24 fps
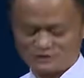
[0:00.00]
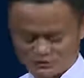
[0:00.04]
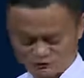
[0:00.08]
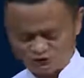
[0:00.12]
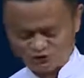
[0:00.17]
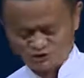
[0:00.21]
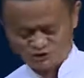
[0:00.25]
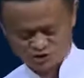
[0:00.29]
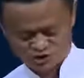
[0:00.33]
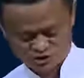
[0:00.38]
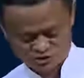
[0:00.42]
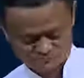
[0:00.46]
the
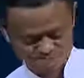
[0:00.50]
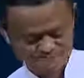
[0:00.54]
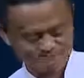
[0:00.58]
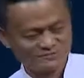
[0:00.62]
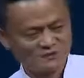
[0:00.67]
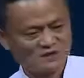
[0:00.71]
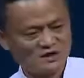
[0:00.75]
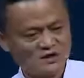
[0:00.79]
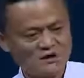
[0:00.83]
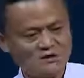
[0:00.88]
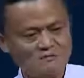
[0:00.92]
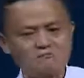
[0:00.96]
future.
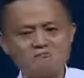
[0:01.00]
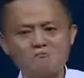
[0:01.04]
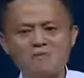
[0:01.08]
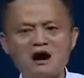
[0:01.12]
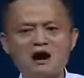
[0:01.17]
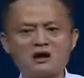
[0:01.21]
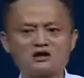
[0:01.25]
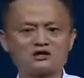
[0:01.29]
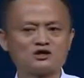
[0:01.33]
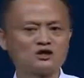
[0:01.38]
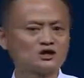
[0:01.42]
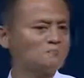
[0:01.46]

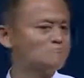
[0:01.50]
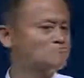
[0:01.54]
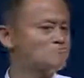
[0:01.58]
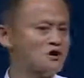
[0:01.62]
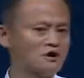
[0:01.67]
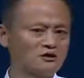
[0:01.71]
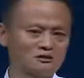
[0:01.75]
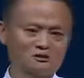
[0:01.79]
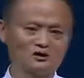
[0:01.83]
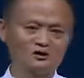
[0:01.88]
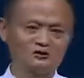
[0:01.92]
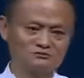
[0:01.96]
Marco
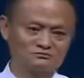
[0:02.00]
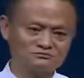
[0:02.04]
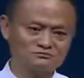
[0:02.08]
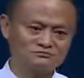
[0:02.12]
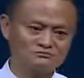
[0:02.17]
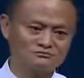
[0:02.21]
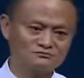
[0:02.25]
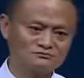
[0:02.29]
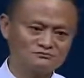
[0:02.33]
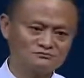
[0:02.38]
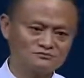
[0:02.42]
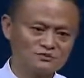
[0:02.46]
Polo,
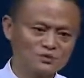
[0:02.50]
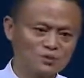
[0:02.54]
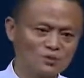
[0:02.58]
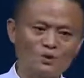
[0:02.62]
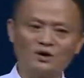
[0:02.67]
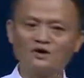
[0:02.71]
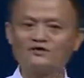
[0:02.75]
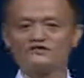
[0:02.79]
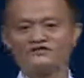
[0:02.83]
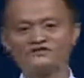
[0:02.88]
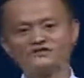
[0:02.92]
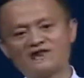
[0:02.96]

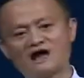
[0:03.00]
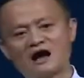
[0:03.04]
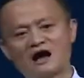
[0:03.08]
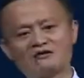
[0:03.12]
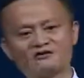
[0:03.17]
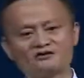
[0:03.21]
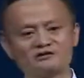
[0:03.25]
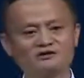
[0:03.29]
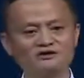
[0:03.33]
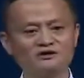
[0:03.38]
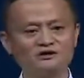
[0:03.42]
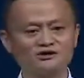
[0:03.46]

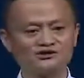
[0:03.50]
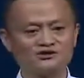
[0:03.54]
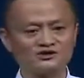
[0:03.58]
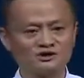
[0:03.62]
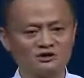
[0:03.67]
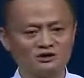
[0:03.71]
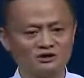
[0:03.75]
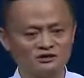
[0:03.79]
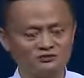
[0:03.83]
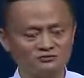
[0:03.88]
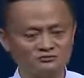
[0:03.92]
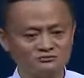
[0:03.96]
1,000 years
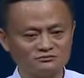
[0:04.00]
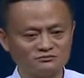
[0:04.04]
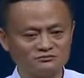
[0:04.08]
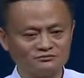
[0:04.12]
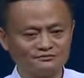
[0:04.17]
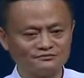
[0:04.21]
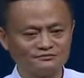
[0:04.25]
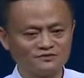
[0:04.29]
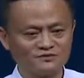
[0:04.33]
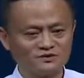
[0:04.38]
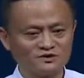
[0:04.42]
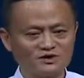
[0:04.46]
ago,
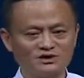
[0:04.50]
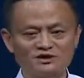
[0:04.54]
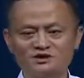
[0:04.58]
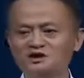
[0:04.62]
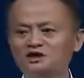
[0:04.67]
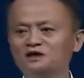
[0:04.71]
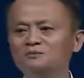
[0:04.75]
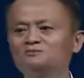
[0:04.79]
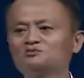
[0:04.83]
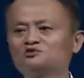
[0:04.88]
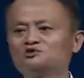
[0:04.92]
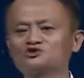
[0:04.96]
he
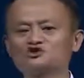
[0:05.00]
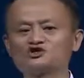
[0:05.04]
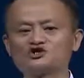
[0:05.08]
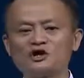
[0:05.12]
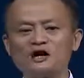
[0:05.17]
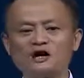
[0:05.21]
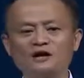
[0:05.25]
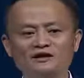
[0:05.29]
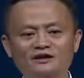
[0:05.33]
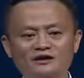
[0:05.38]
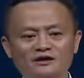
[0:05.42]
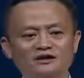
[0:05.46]
came to
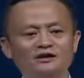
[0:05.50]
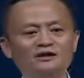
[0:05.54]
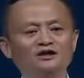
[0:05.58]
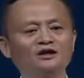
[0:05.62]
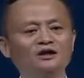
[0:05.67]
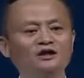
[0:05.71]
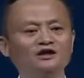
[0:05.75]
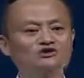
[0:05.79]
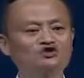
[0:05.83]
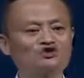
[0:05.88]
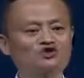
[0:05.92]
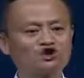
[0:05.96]
China.
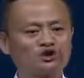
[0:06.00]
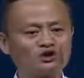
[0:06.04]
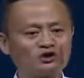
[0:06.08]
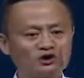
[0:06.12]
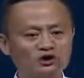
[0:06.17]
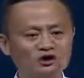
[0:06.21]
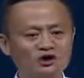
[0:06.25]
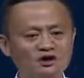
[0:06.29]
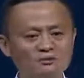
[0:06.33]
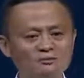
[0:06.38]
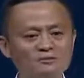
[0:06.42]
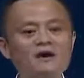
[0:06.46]
It took
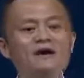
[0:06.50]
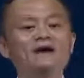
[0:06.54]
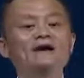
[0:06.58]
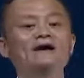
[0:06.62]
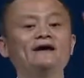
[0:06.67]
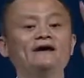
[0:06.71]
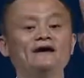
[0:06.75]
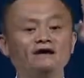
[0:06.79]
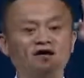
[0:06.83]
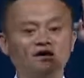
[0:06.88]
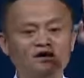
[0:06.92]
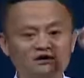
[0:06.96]
him
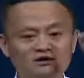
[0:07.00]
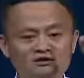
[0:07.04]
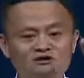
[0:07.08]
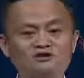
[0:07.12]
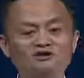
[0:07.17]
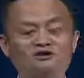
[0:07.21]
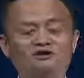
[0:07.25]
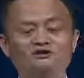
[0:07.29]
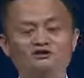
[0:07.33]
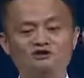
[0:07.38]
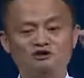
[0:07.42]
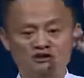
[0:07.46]

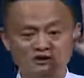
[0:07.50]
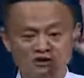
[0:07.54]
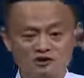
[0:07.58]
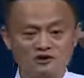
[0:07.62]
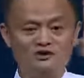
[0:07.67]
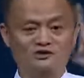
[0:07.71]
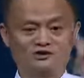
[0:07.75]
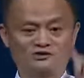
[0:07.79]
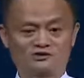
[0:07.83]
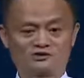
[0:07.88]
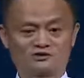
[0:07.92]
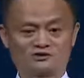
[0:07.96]
8
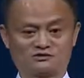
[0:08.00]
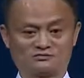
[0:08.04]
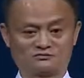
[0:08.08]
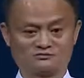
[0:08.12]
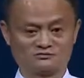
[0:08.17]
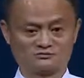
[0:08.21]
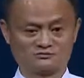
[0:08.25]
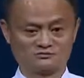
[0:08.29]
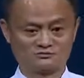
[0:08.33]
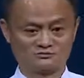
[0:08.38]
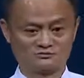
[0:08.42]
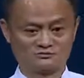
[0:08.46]
years
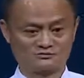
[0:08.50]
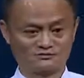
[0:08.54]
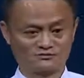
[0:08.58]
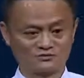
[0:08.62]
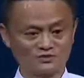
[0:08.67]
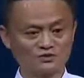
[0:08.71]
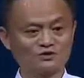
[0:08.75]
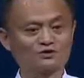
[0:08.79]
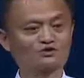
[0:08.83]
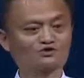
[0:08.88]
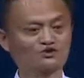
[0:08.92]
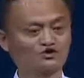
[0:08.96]

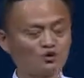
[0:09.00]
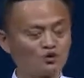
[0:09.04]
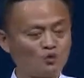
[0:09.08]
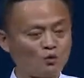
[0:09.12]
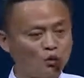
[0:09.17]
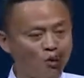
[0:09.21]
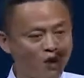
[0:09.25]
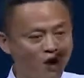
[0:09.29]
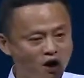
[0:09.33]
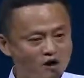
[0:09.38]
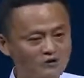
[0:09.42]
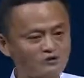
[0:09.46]
to
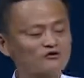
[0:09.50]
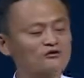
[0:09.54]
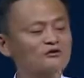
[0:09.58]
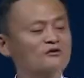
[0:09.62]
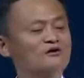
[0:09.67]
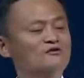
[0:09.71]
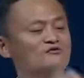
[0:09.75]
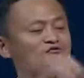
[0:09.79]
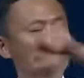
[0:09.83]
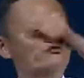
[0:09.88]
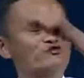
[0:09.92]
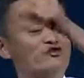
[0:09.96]

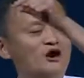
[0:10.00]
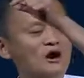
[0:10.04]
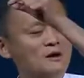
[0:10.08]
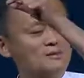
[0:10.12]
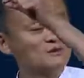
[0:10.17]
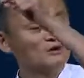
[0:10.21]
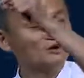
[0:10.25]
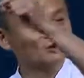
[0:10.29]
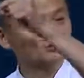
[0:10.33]
walk from